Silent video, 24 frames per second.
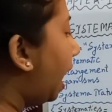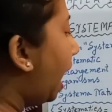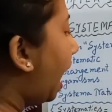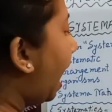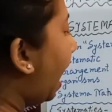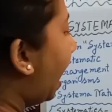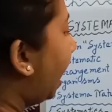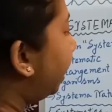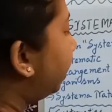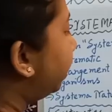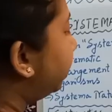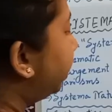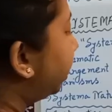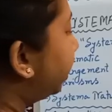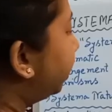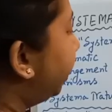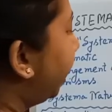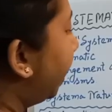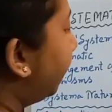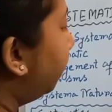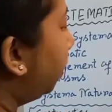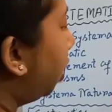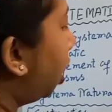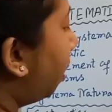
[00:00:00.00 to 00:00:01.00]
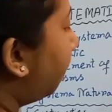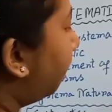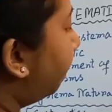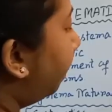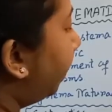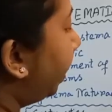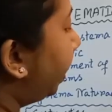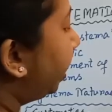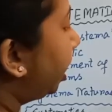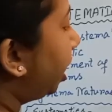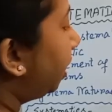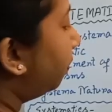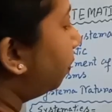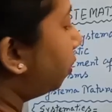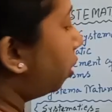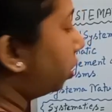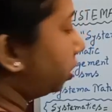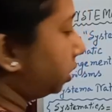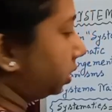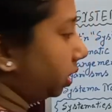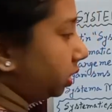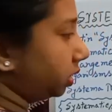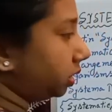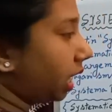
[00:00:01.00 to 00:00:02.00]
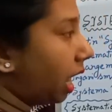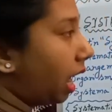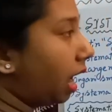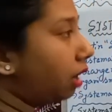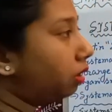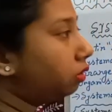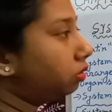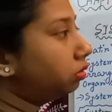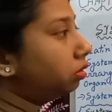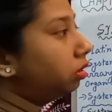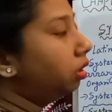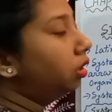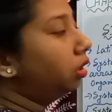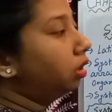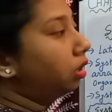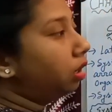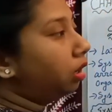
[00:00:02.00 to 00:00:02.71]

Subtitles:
And the developmental process, how